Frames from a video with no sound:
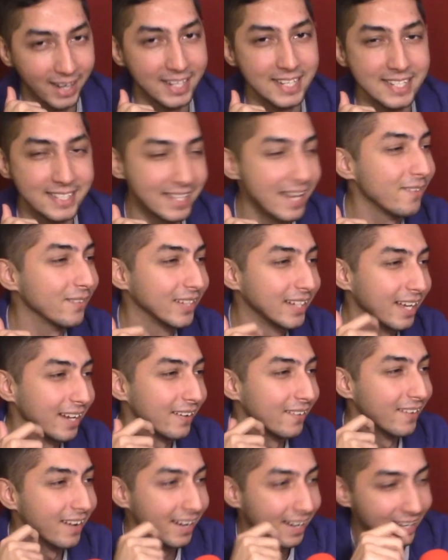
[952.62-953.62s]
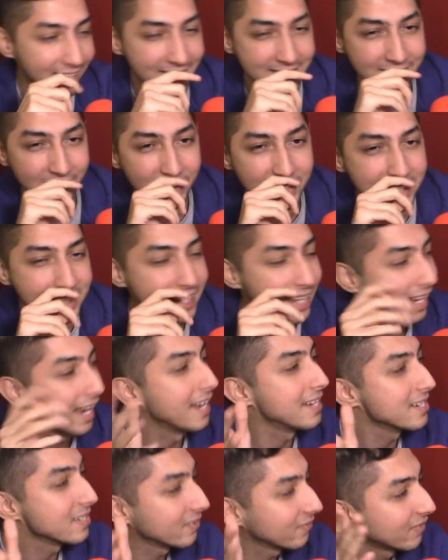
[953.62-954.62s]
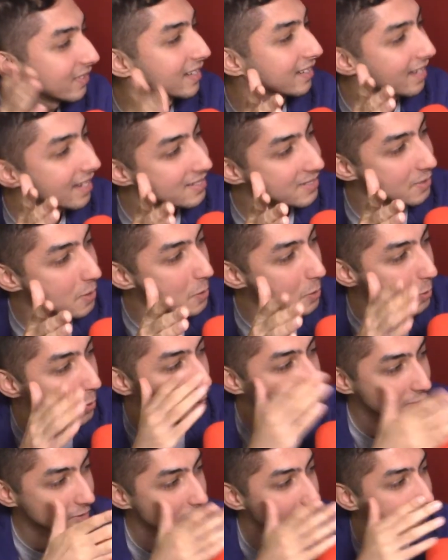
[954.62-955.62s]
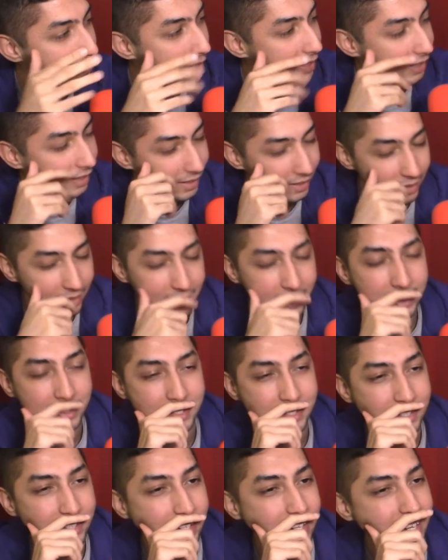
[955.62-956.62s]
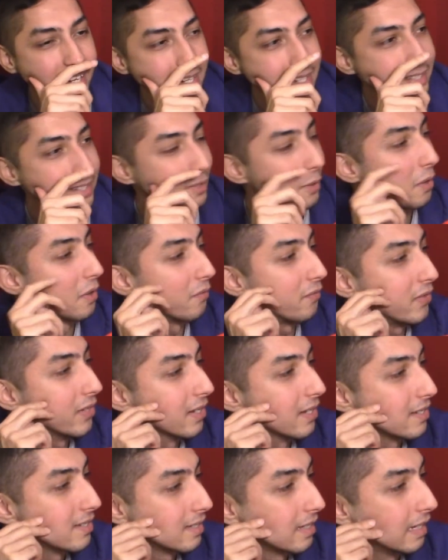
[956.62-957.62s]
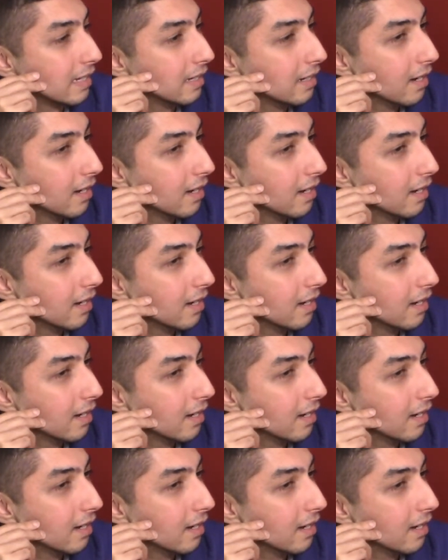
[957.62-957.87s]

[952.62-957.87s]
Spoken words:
He's definitely gotta walk. So it's like I just think that's so cool. That's why I'm very curious to know what it feels. And